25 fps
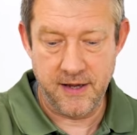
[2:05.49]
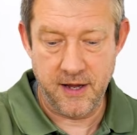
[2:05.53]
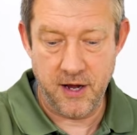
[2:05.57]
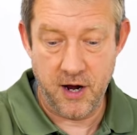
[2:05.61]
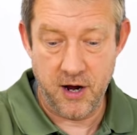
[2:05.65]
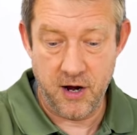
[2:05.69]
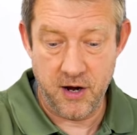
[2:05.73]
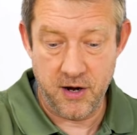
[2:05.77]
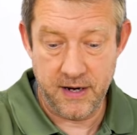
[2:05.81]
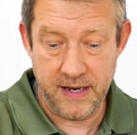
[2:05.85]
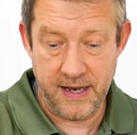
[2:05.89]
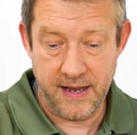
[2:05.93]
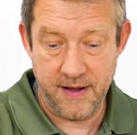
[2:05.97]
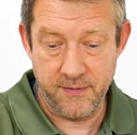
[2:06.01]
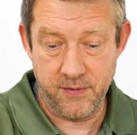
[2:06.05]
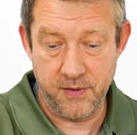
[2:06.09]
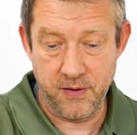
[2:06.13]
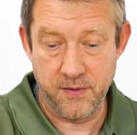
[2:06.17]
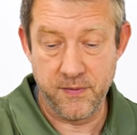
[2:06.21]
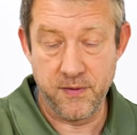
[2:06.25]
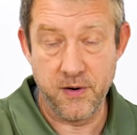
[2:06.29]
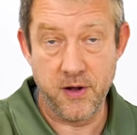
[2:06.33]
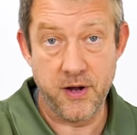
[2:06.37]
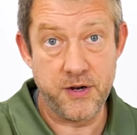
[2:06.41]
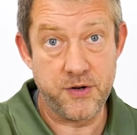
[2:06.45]
the high level
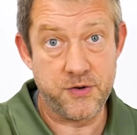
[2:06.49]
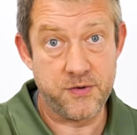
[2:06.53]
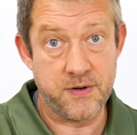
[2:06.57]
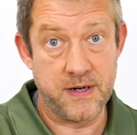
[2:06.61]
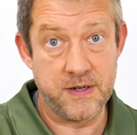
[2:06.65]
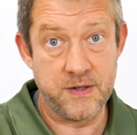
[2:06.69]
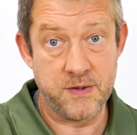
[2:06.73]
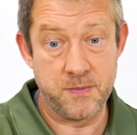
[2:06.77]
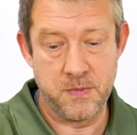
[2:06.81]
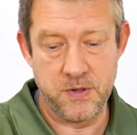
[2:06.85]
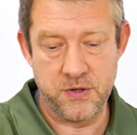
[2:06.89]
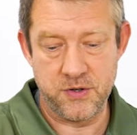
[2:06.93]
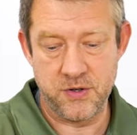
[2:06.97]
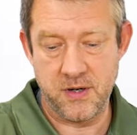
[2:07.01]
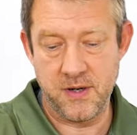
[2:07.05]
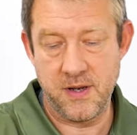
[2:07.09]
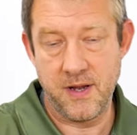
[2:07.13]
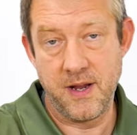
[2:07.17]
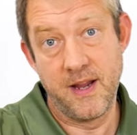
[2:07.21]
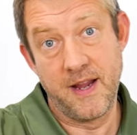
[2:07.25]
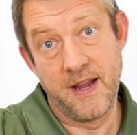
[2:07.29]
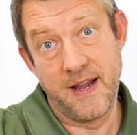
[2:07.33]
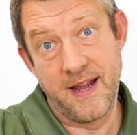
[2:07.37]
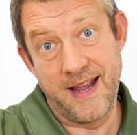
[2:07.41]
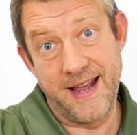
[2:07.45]
of light transmission
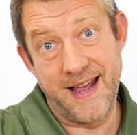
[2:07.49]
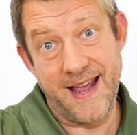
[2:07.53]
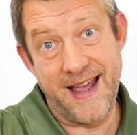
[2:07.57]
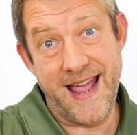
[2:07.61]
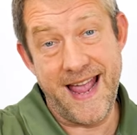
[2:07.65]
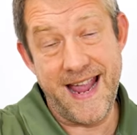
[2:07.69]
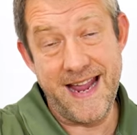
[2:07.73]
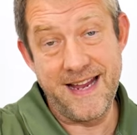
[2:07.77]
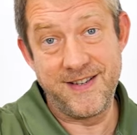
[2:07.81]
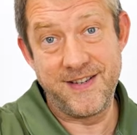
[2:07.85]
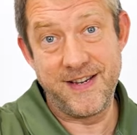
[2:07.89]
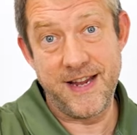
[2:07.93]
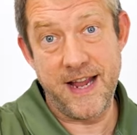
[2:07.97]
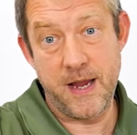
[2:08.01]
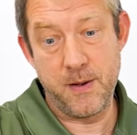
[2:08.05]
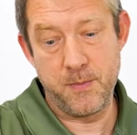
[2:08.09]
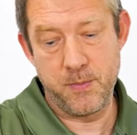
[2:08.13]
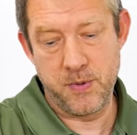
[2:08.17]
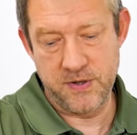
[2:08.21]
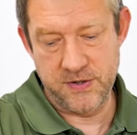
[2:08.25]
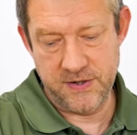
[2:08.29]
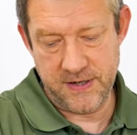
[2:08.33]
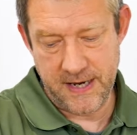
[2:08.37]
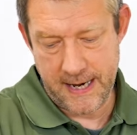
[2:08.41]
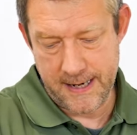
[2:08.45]
at
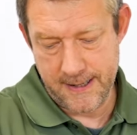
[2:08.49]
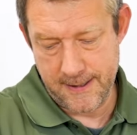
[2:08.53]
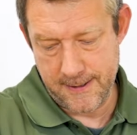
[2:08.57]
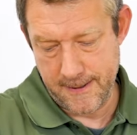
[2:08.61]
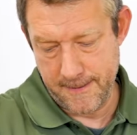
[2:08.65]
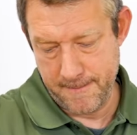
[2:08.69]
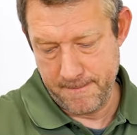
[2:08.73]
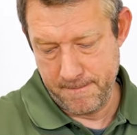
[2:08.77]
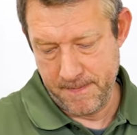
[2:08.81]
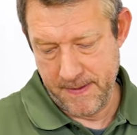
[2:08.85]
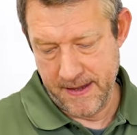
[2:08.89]
88%.